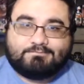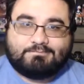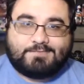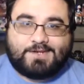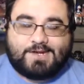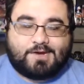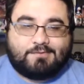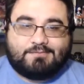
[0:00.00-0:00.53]

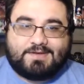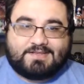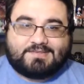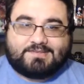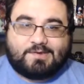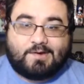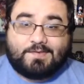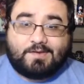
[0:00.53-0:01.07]
you know, is
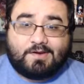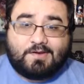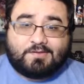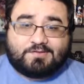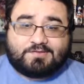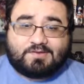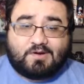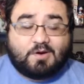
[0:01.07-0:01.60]
still on the
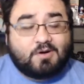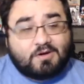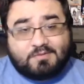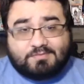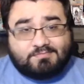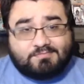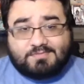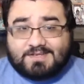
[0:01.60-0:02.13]
loose.
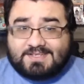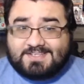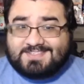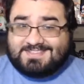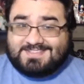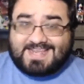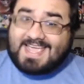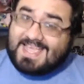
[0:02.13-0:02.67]
Or
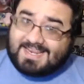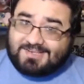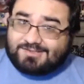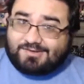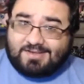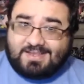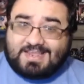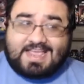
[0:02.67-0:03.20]
dead, so
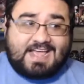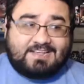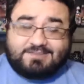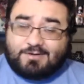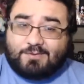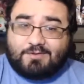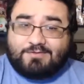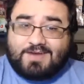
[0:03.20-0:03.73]
he has
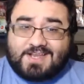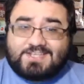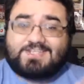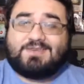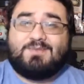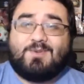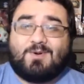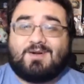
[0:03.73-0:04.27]
no revenge
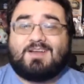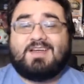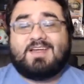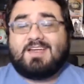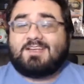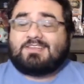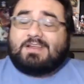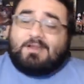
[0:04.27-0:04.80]
anymore.
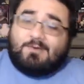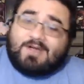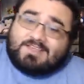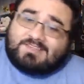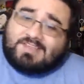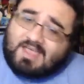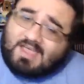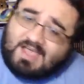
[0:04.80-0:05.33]
So
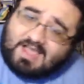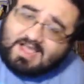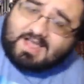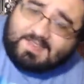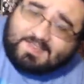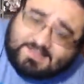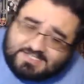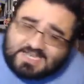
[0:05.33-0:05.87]
anyways,
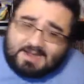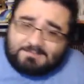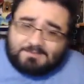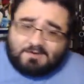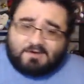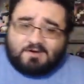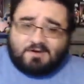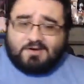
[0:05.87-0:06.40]
this
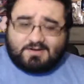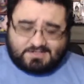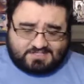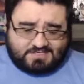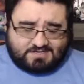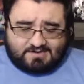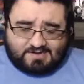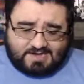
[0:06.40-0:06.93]
chapter
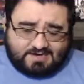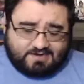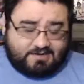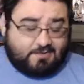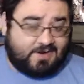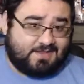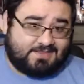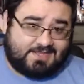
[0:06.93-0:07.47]
did a lot of
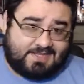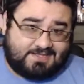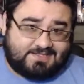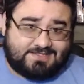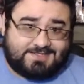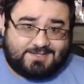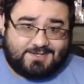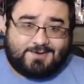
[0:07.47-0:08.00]
great
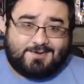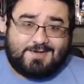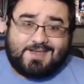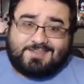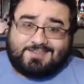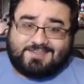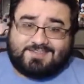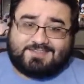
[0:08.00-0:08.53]
things to
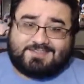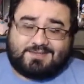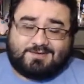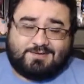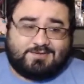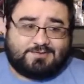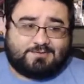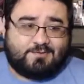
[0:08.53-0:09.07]
this
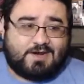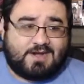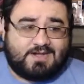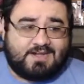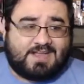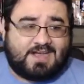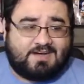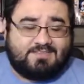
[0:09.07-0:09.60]
series. One,
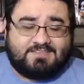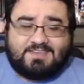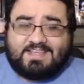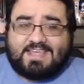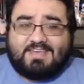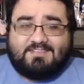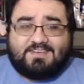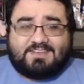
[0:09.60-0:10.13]
obviously
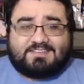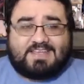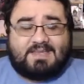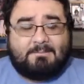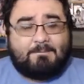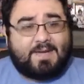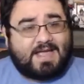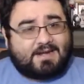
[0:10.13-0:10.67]
giving us
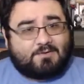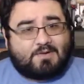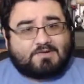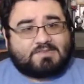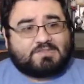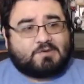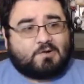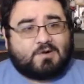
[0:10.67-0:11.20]
a background
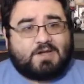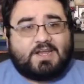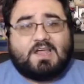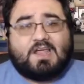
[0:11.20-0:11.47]
story